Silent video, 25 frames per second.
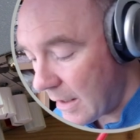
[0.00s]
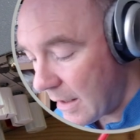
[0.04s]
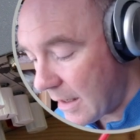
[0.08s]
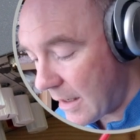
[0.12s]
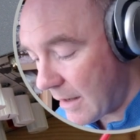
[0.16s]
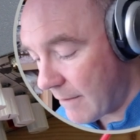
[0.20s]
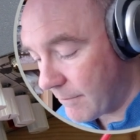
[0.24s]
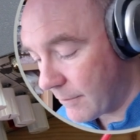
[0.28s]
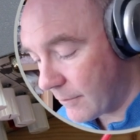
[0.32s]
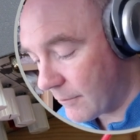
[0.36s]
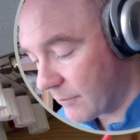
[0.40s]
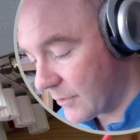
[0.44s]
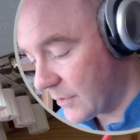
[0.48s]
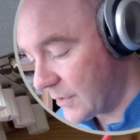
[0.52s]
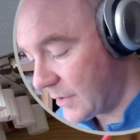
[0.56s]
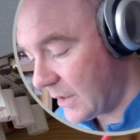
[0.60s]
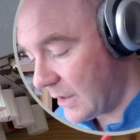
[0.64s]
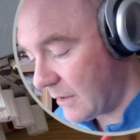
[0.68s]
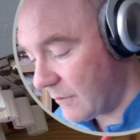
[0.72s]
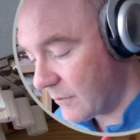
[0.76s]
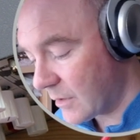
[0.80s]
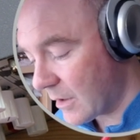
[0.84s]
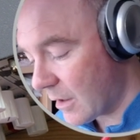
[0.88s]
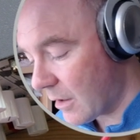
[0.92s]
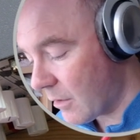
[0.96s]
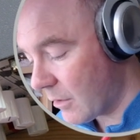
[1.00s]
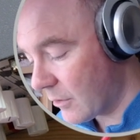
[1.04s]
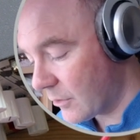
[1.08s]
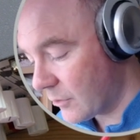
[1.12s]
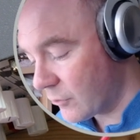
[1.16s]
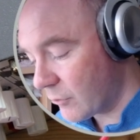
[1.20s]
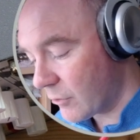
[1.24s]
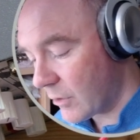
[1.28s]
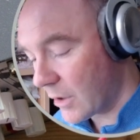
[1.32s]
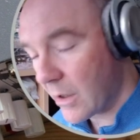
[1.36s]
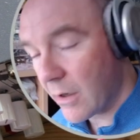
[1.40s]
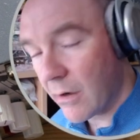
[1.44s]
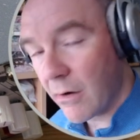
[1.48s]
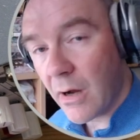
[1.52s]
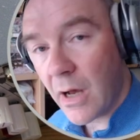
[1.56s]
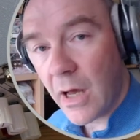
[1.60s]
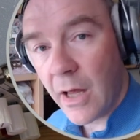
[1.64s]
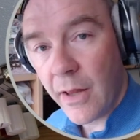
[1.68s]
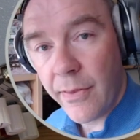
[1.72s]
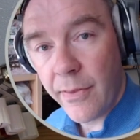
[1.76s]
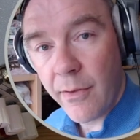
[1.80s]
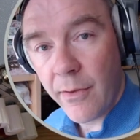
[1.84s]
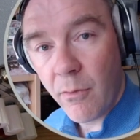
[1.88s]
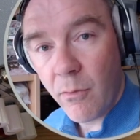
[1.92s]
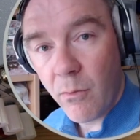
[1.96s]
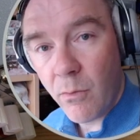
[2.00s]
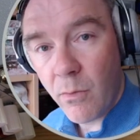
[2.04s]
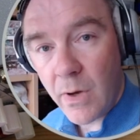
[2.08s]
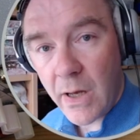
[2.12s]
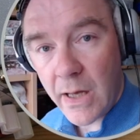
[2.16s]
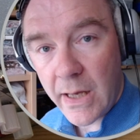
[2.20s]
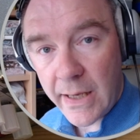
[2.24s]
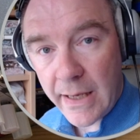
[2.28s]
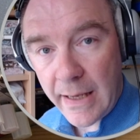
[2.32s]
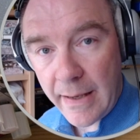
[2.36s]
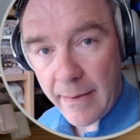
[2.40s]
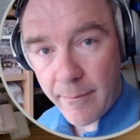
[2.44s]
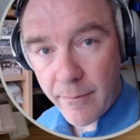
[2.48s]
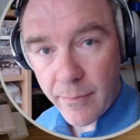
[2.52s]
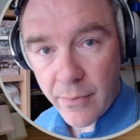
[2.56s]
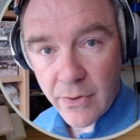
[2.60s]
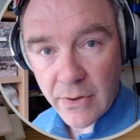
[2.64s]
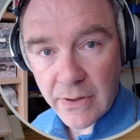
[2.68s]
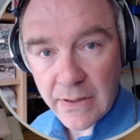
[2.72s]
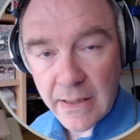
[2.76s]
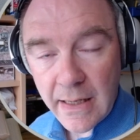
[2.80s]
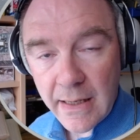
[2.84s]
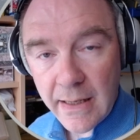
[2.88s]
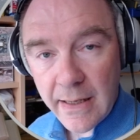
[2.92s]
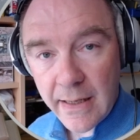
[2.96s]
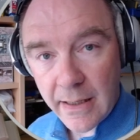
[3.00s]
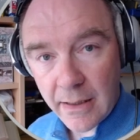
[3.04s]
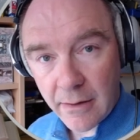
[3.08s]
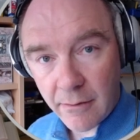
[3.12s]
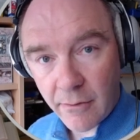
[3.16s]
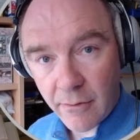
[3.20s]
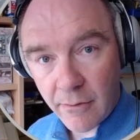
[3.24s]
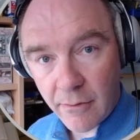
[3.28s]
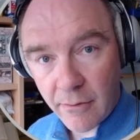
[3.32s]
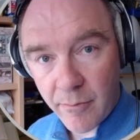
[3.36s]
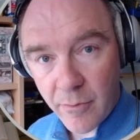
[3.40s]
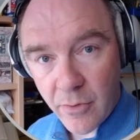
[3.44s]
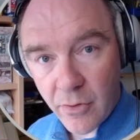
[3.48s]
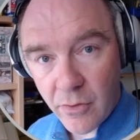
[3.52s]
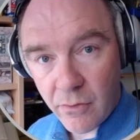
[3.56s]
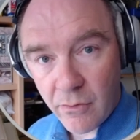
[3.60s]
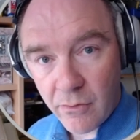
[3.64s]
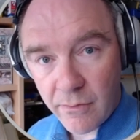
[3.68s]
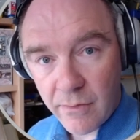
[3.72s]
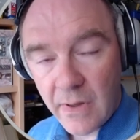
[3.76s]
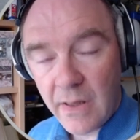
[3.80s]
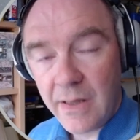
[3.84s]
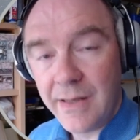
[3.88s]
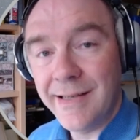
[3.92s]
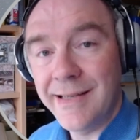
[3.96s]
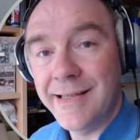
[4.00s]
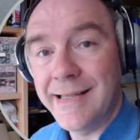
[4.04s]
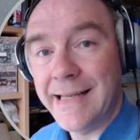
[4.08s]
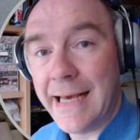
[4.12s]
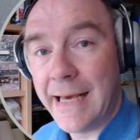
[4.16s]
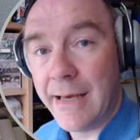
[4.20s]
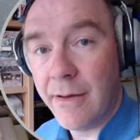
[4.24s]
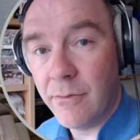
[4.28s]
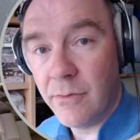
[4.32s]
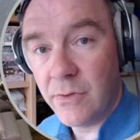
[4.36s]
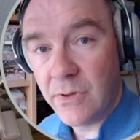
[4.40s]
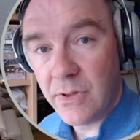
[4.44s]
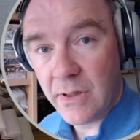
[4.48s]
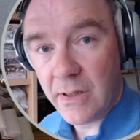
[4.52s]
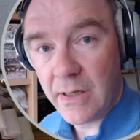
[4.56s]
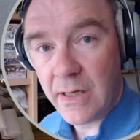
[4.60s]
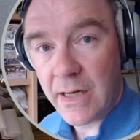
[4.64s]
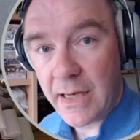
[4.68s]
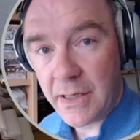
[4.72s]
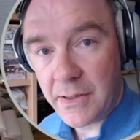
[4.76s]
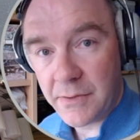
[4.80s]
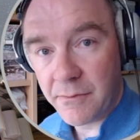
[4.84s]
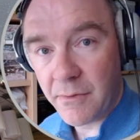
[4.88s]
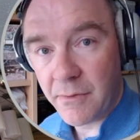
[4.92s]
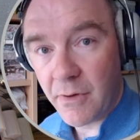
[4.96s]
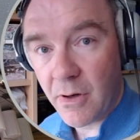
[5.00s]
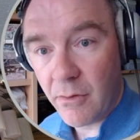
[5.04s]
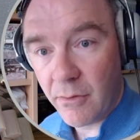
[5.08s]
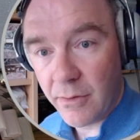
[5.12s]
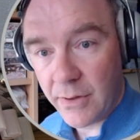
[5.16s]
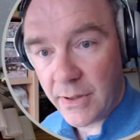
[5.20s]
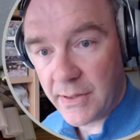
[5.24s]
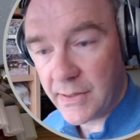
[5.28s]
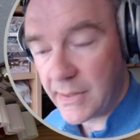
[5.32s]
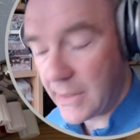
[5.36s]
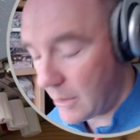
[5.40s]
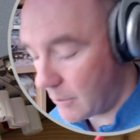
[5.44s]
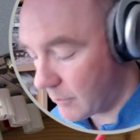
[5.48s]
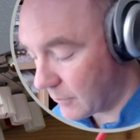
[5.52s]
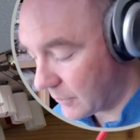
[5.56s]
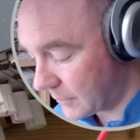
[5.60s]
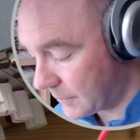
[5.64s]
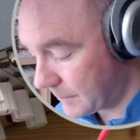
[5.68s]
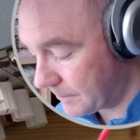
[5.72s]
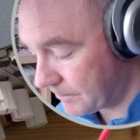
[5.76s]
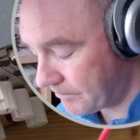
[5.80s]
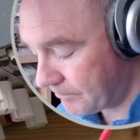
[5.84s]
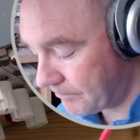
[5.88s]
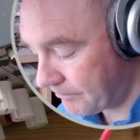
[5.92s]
If it receives a trigger on the Y input, it'll move down to the next row in the sequence.